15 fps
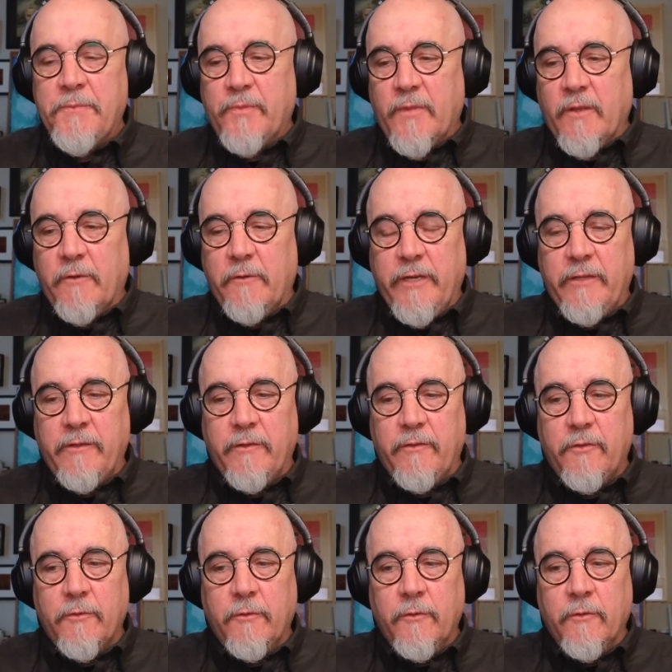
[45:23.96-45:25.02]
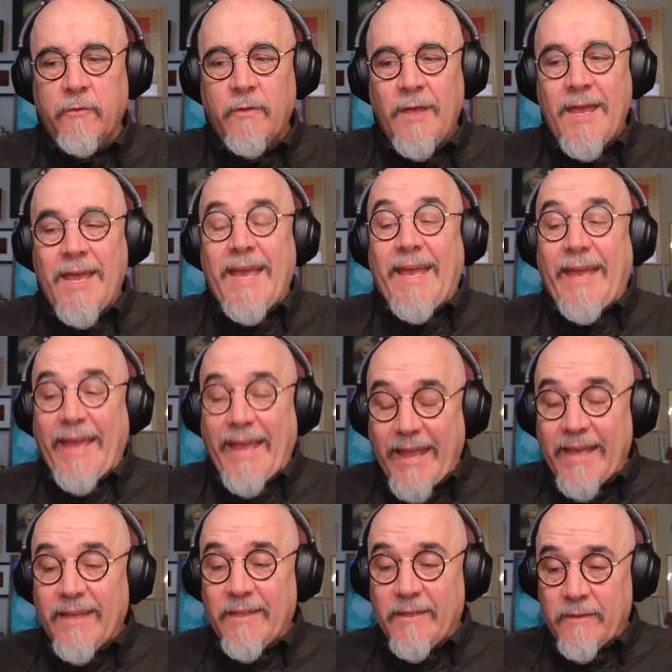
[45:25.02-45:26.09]
these tools.
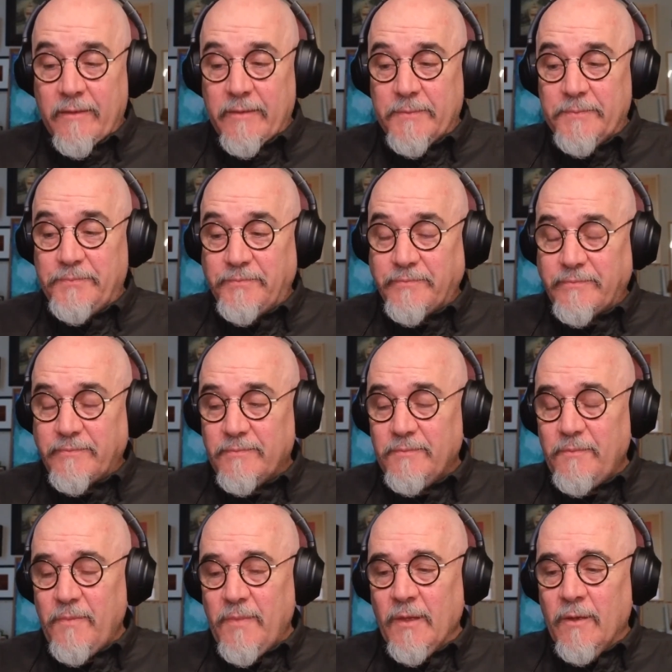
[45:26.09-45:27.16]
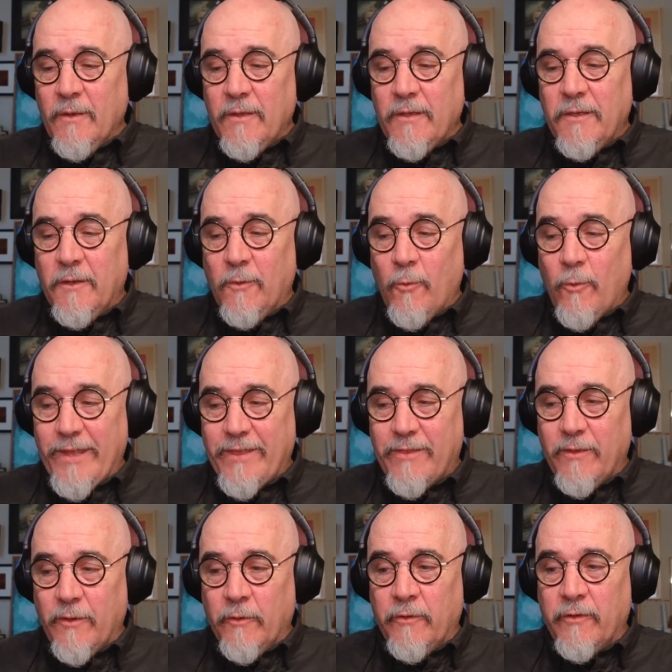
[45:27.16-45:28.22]
And, with
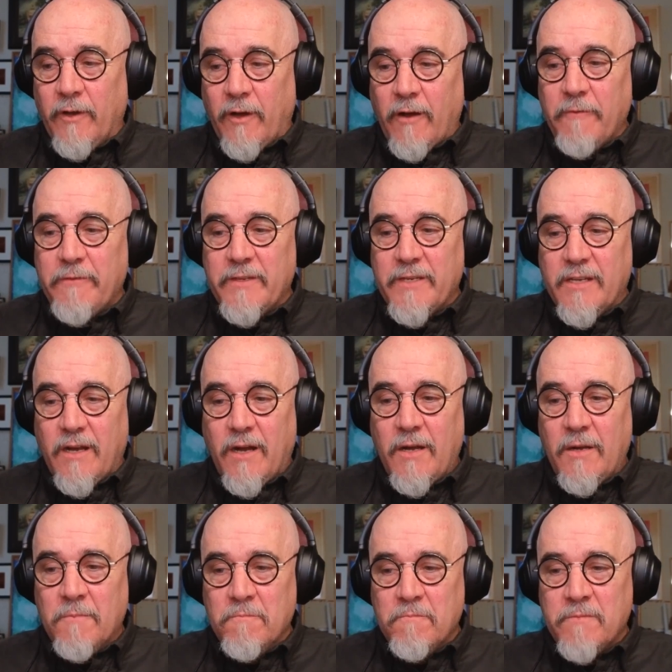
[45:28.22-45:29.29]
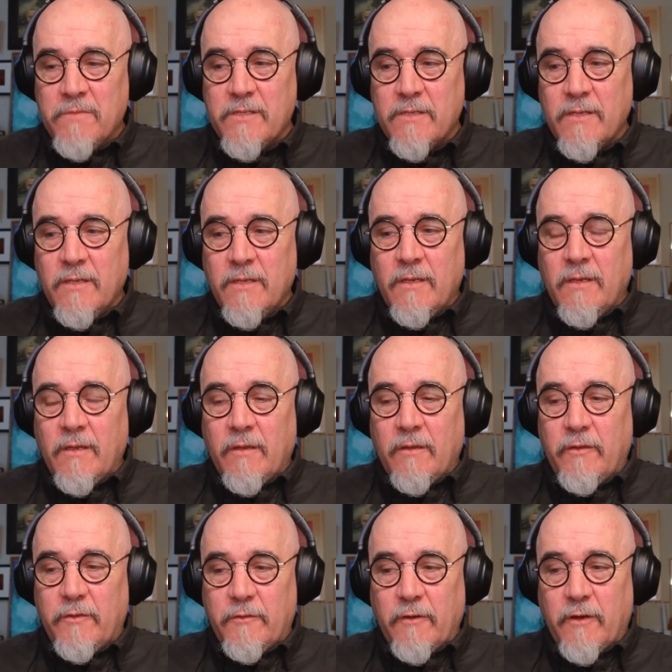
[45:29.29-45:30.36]
those often comes
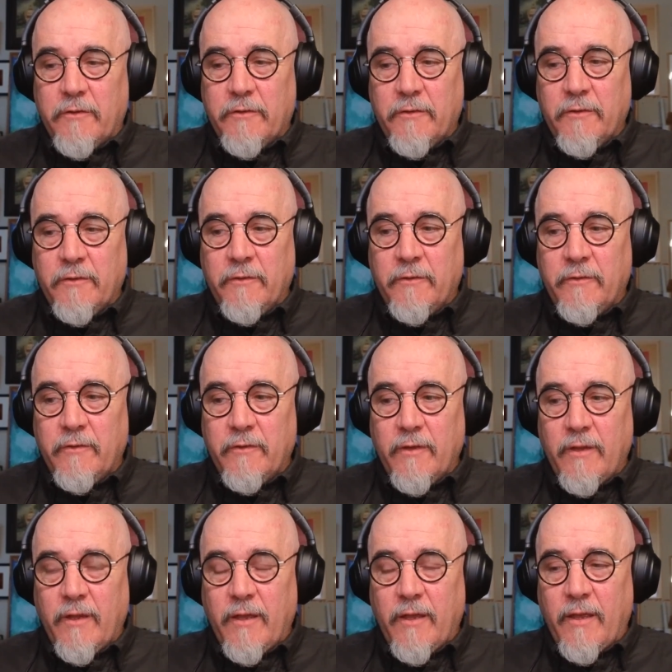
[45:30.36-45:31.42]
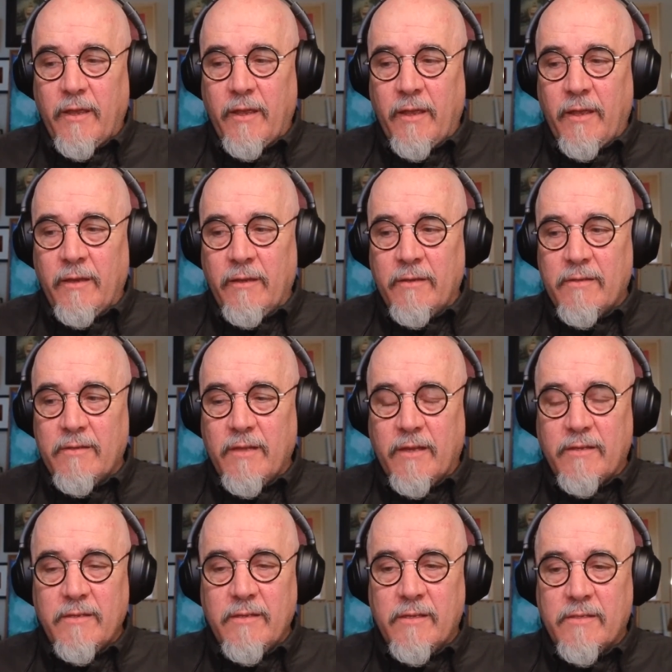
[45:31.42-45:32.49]
structures and
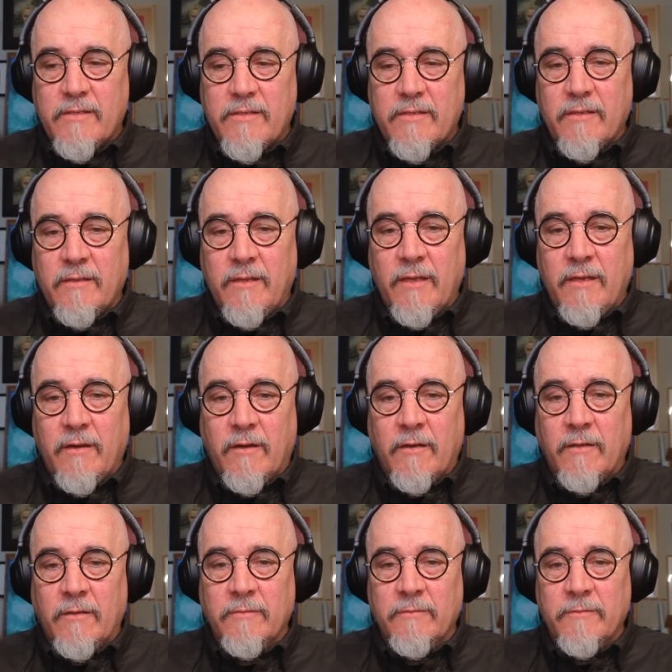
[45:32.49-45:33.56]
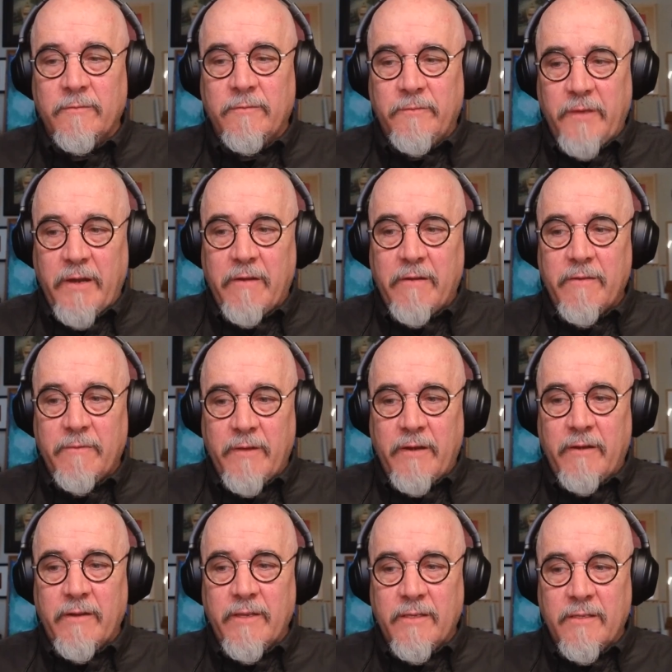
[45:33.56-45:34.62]
techniques that are very,
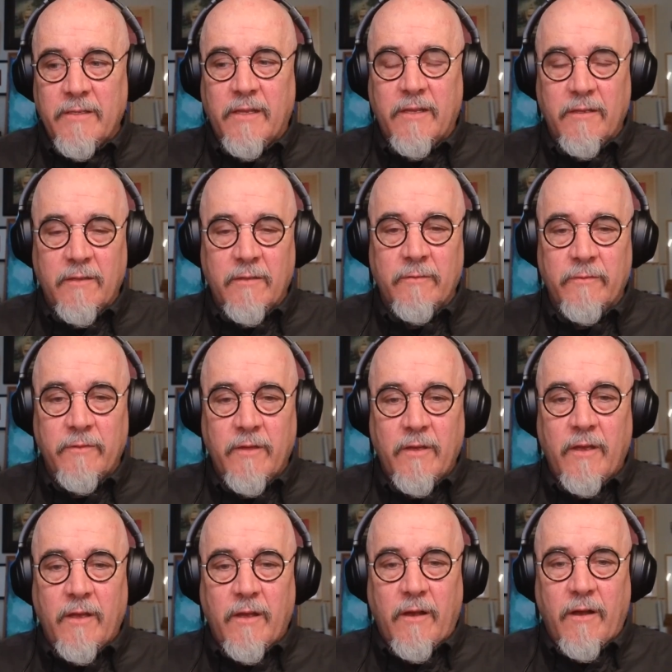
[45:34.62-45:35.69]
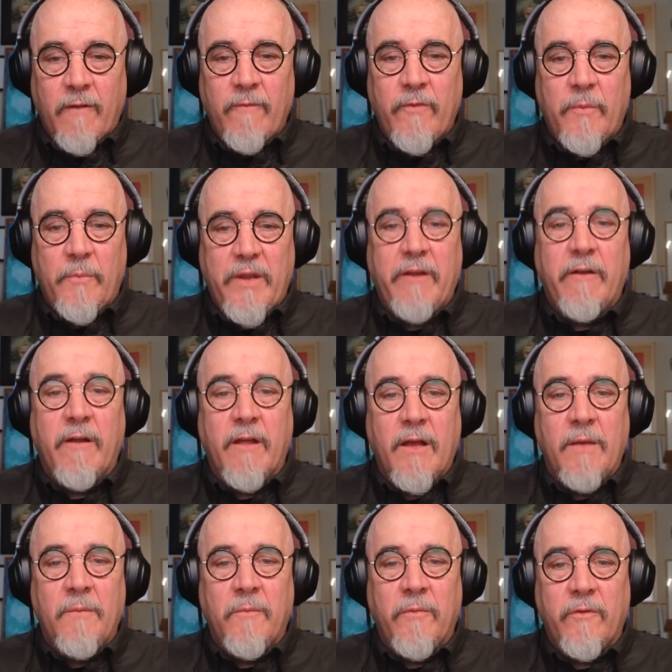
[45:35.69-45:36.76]
very indicative of the
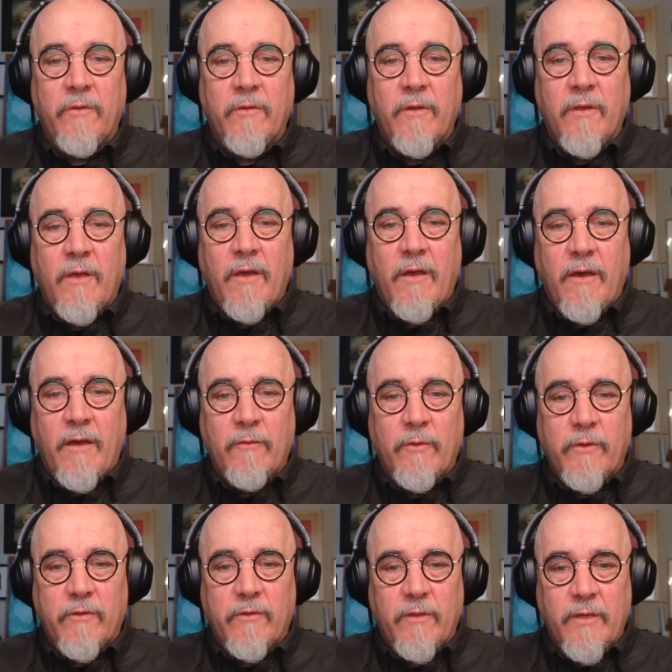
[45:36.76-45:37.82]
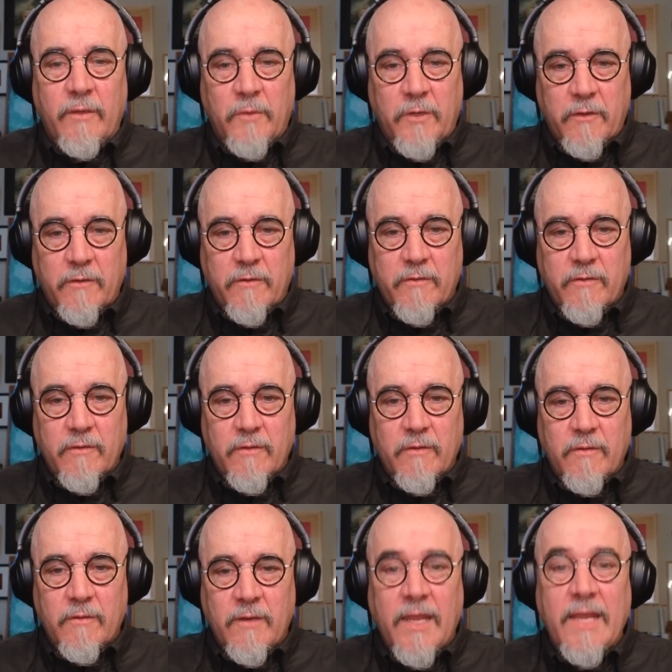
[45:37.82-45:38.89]
paradigms out of which they emerged,
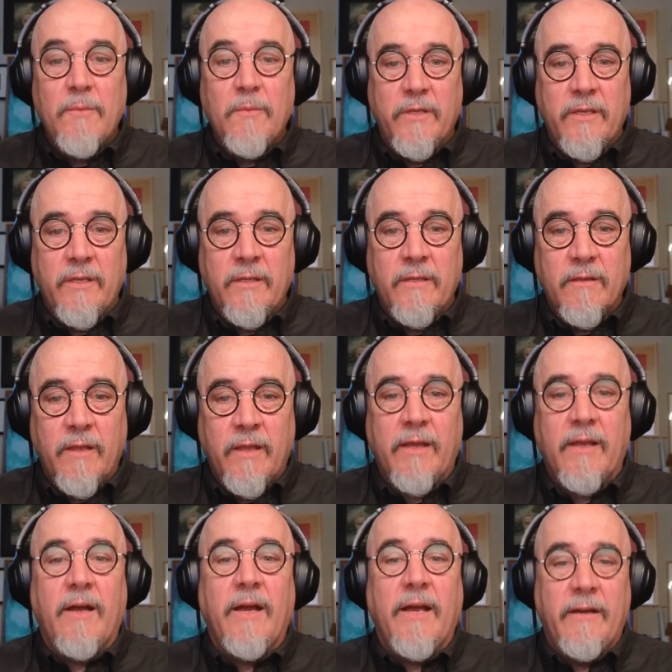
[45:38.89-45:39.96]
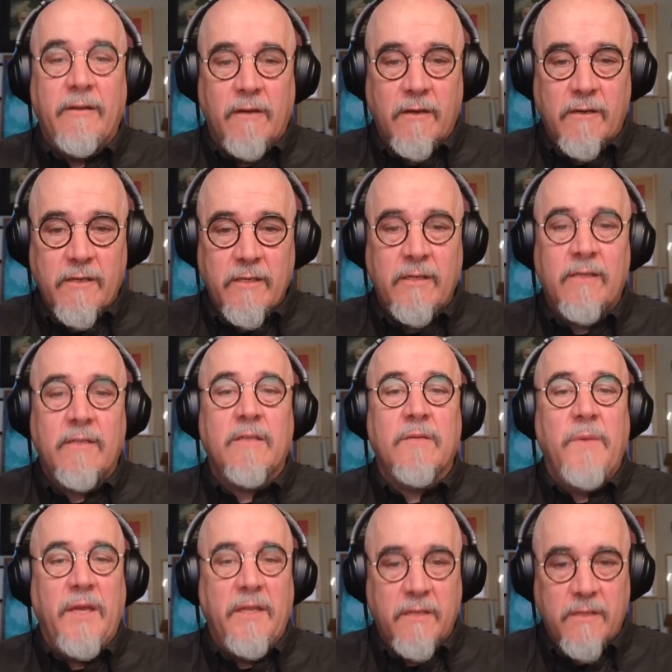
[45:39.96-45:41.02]
namely like hierarchy,
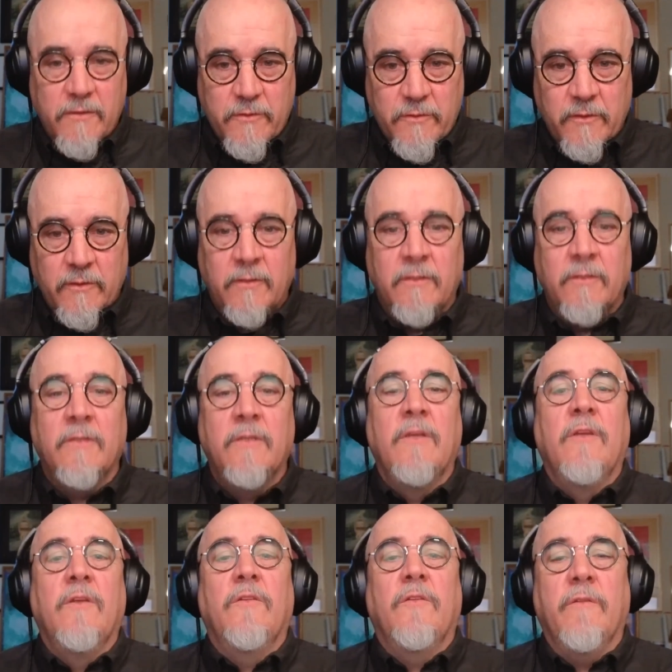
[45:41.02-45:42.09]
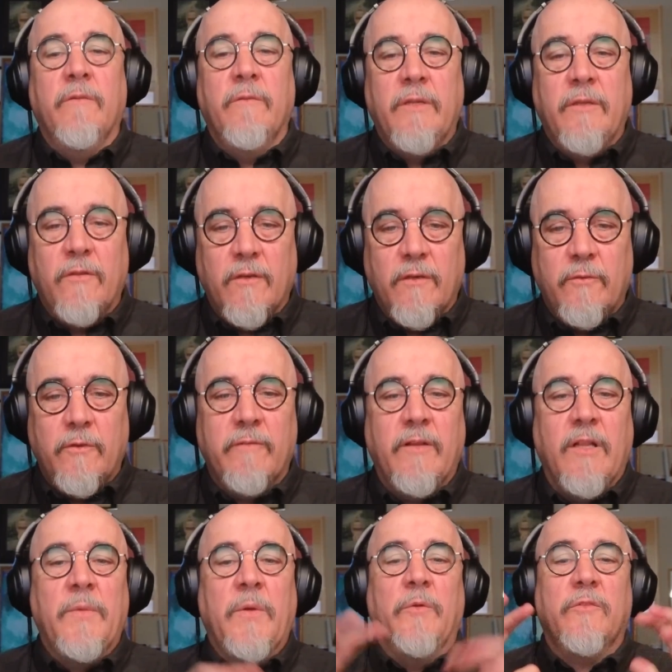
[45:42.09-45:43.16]
command and control, sort of in software
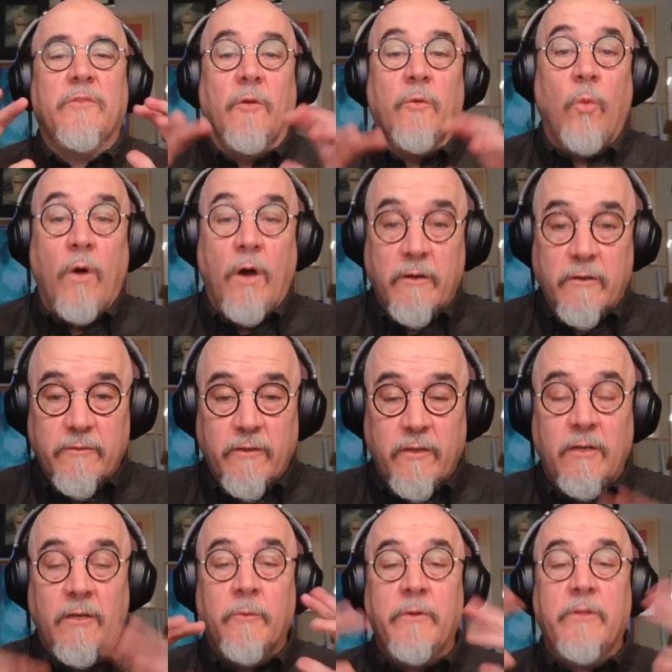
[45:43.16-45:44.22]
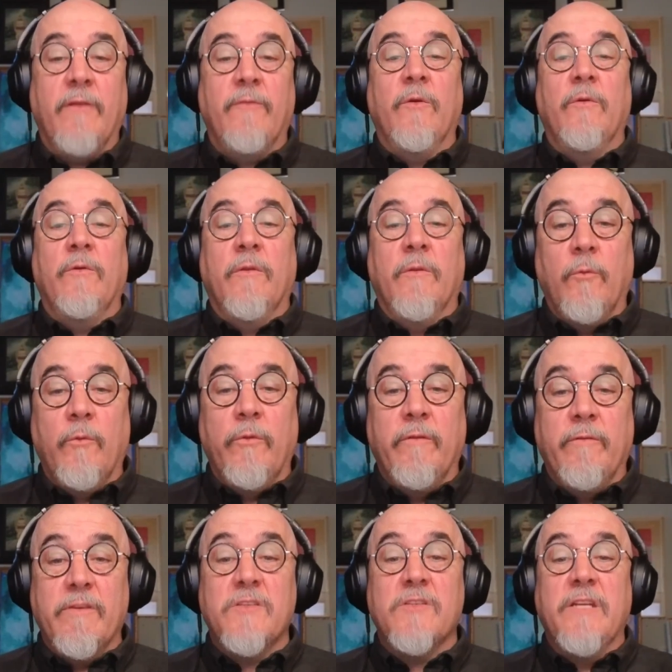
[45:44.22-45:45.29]
development, what's called waterfall, where you have the
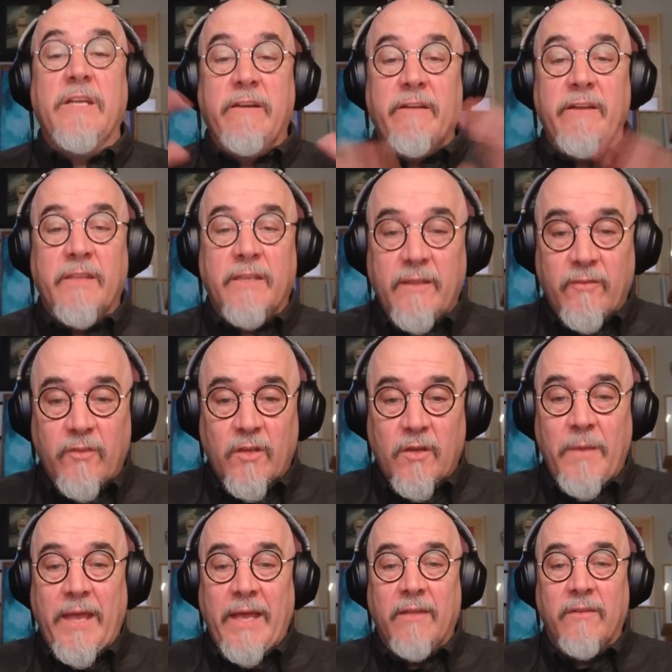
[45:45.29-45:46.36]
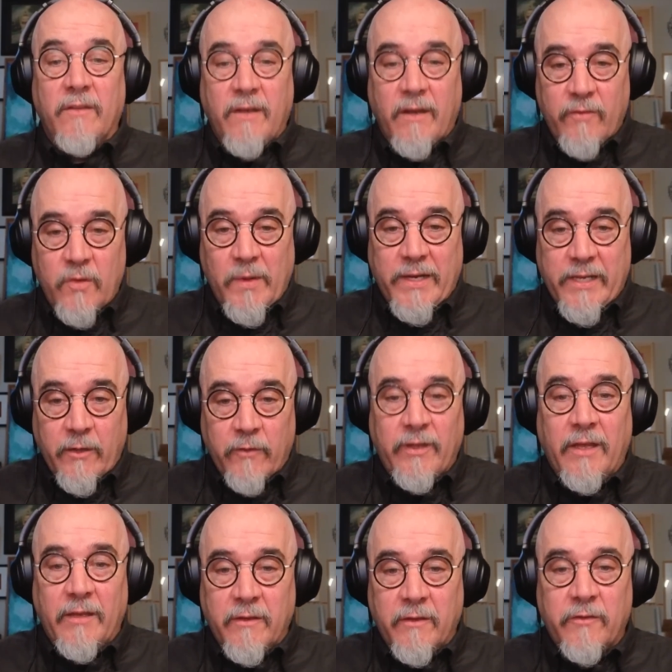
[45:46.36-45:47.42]
visionary that gives the commands and everybody goes
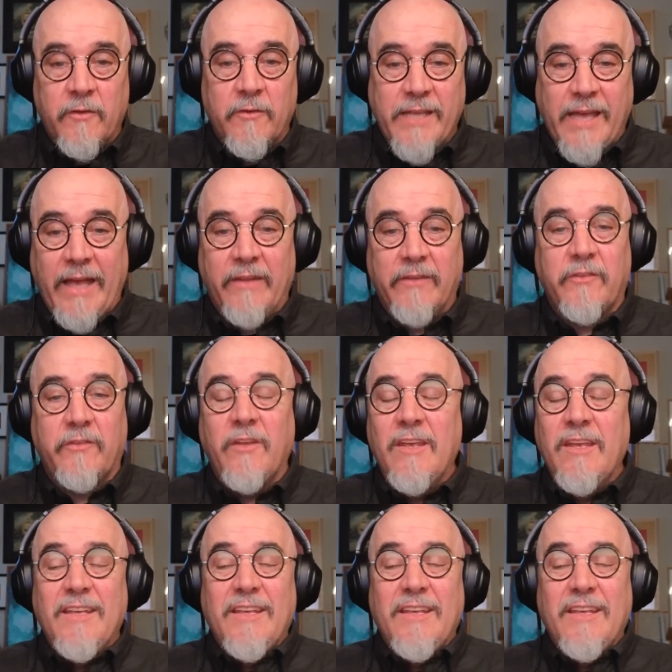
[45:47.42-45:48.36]
out and does their tasks.